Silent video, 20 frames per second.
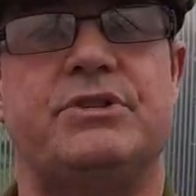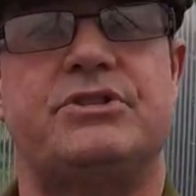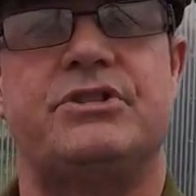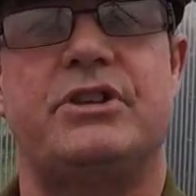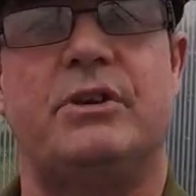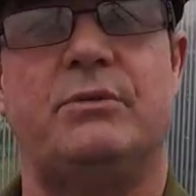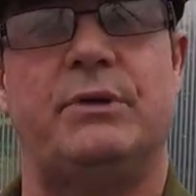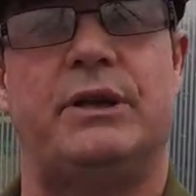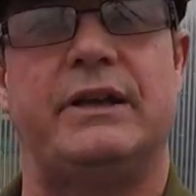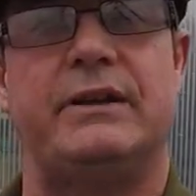
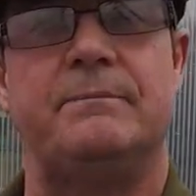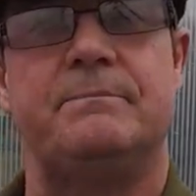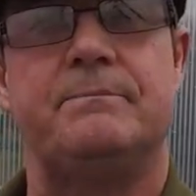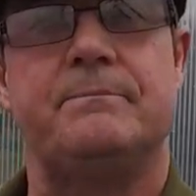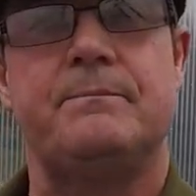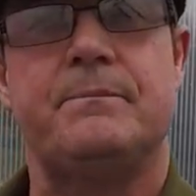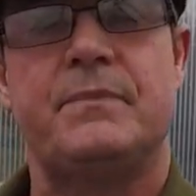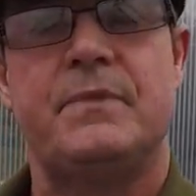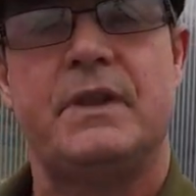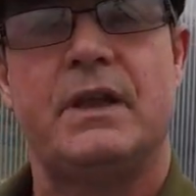sowing,
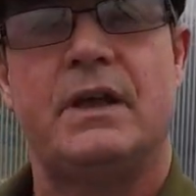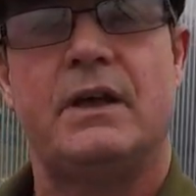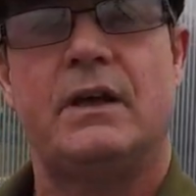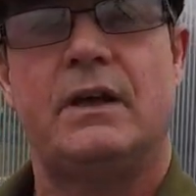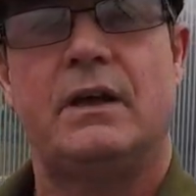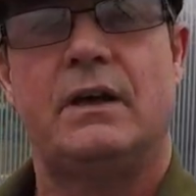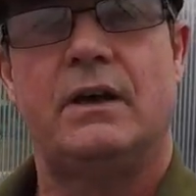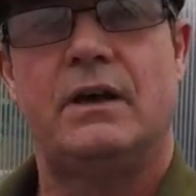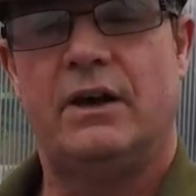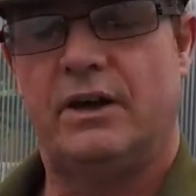
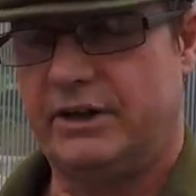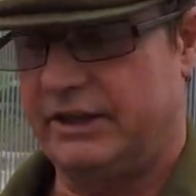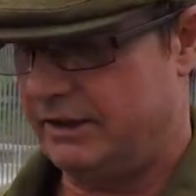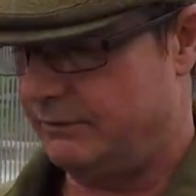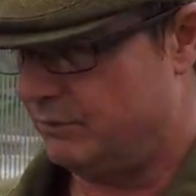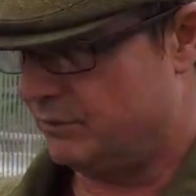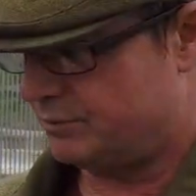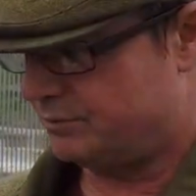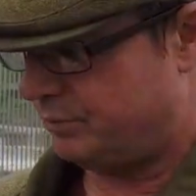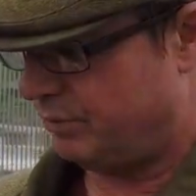and he
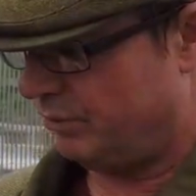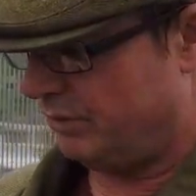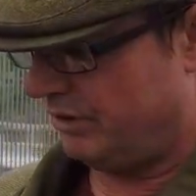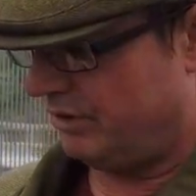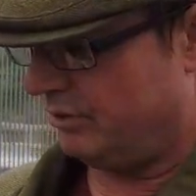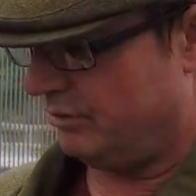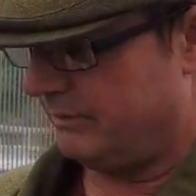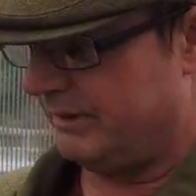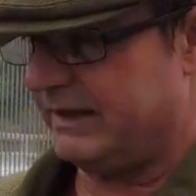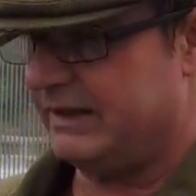was
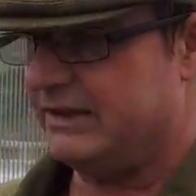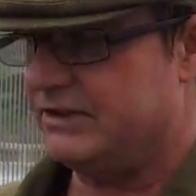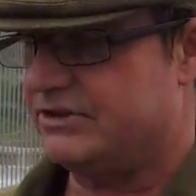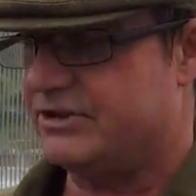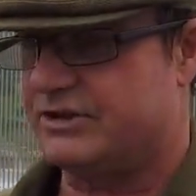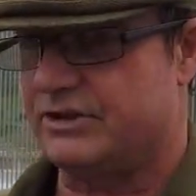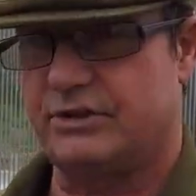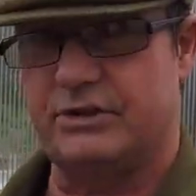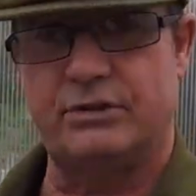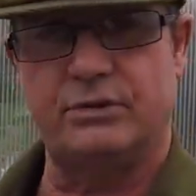putting them
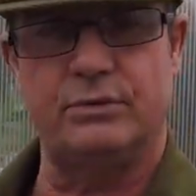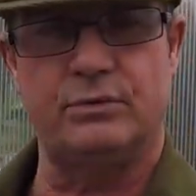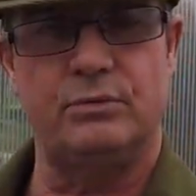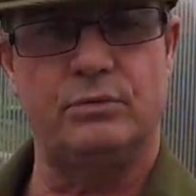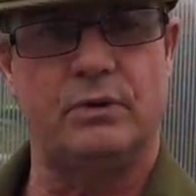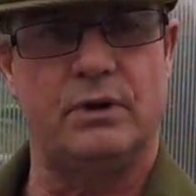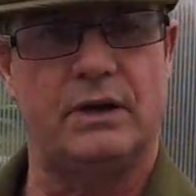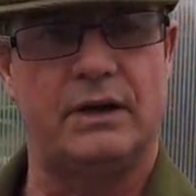into